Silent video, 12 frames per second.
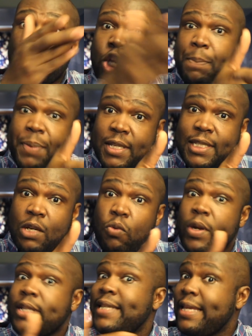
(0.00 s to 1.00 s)
jumping
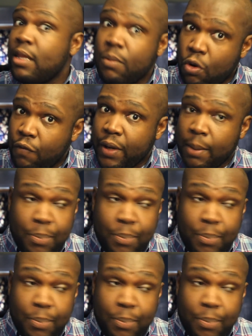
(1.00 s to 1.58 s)
sequence in the movie.